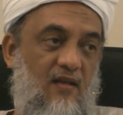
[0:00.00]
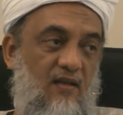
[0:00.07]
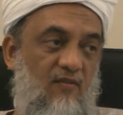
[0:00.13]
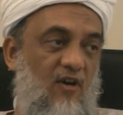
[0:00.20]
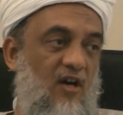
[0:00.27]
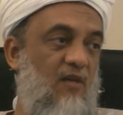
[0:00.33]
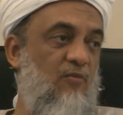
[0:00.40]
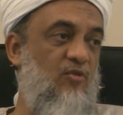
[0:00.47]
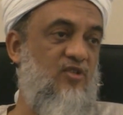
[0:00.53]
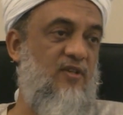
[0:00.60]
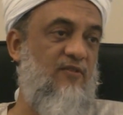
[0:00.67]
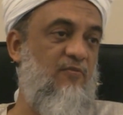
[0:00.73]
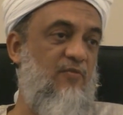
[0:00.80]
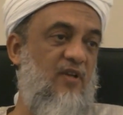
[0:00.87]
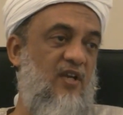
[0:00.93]
If all
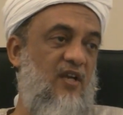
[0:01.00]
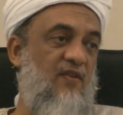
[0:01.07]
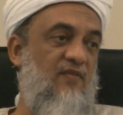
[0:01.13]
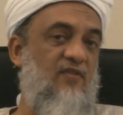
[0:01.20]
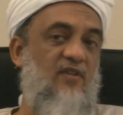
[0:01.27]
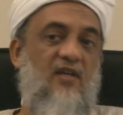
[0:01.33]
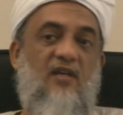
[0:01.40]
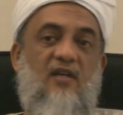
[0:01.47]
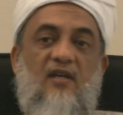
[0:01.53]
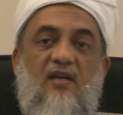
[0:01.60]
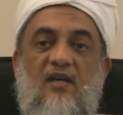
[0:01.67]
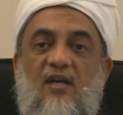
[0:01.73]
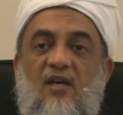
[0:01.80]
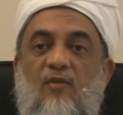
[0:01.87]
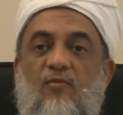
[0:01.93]
Muslims believed
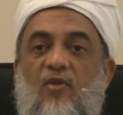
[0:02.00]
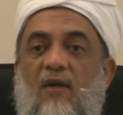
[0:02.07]
the